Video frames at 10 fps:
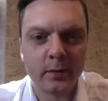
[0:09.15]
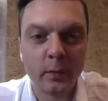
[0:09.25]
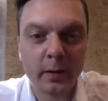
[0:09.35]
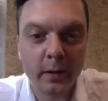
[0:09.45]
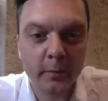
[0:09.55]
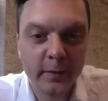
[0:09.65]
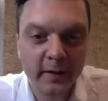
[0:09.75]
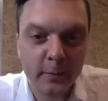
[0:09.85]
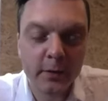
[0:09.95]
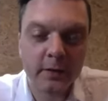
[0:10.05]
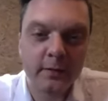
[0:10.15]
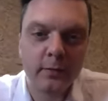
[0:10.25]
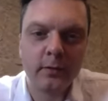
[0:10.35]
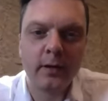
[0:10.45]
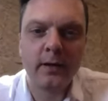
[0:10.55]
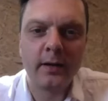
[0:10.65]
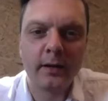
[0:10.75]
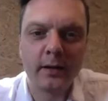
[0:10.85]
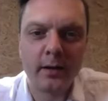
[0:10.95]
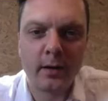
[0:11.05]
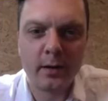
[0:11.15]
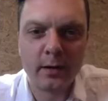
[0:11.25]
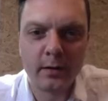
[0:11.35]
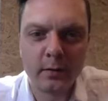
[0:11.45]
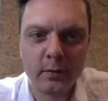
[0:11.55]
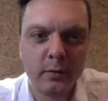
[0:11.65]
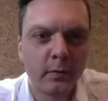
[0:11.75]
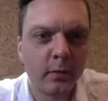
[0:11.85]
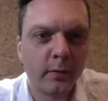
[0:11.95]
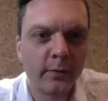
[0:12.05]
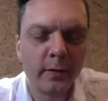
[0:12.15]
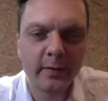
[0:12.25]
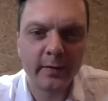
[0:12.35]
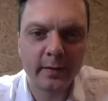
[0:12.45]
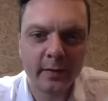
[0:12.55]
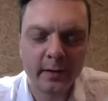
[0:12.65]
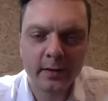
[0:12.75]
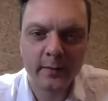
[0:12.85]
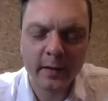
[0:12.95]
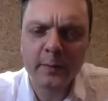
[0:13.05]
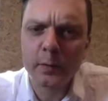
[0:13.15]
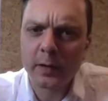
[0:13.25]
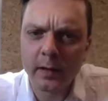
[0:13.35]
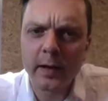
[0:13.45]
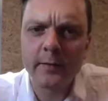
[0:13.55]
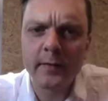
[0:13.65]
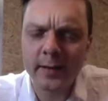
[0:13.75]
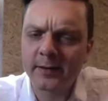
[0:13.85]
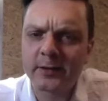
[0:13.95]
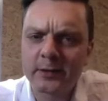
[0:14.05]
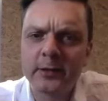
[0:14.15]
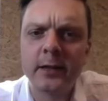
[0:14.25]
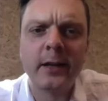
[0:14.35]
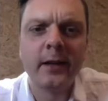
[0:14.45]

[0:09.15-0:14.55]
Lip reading: Welcome, Facebook, to our first Facebook live session,